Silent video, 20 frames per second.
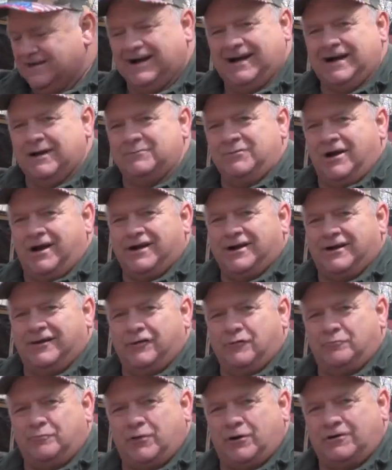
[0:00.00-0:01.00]
I'm not
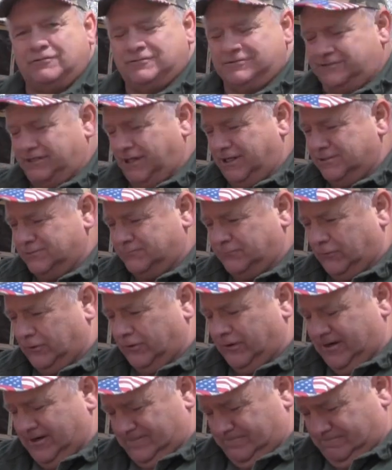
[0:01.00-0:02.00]
going to apologize
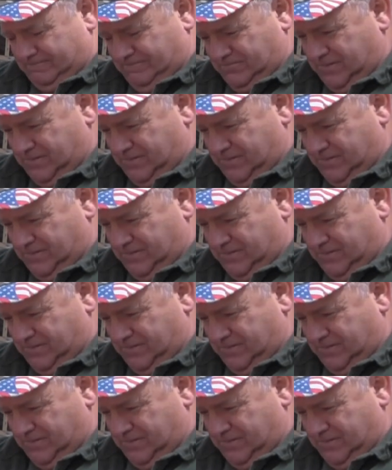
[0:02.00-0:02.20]
for it.